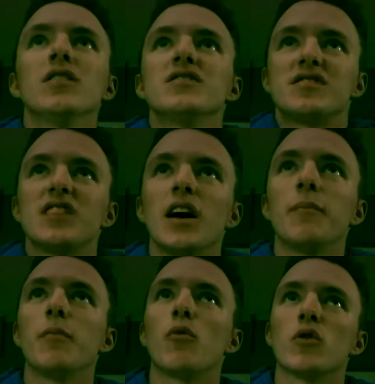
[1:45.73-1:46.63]

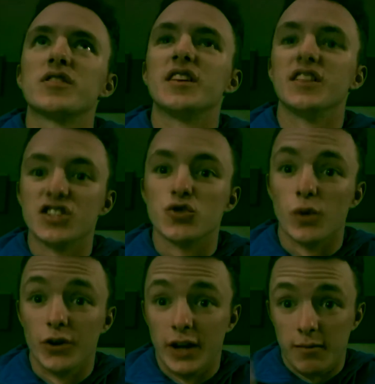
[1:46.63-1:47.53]
Simon Morrison is his
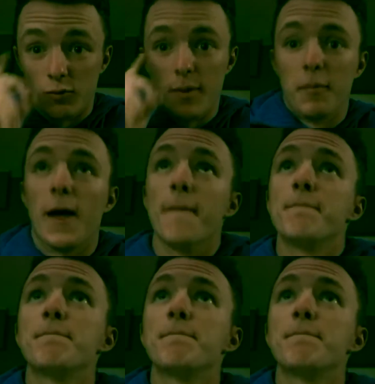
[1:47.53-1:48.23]
real name. Remember that.